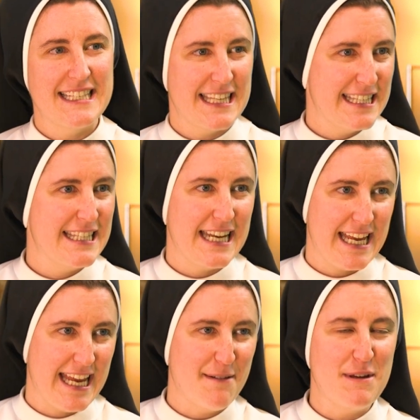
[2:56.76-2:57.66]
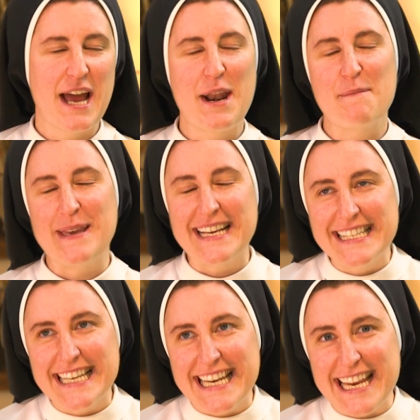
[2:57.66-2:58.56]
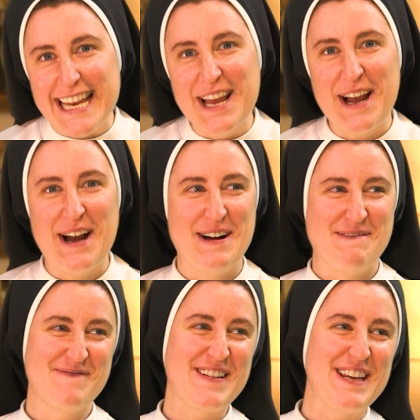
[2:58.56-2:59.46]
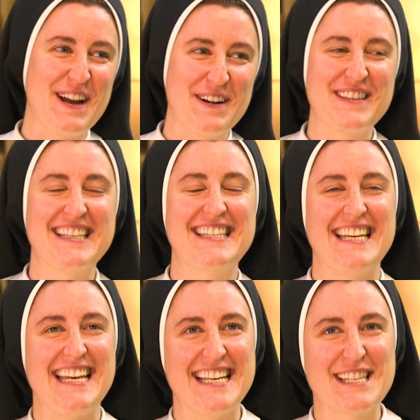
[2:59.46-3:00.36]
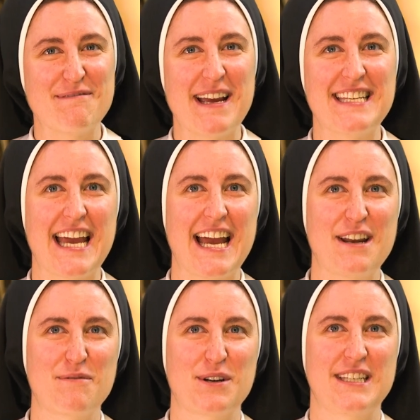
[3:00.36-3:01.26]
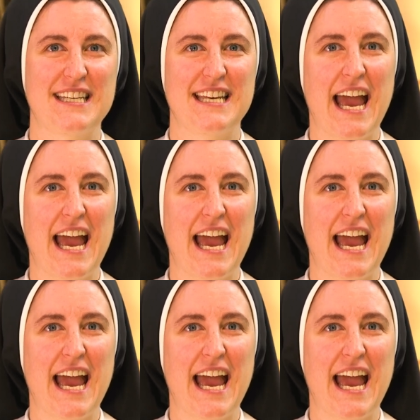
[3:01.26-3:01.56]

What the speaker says: It's the city. I mean, not a big city, but the city. So my dad worked in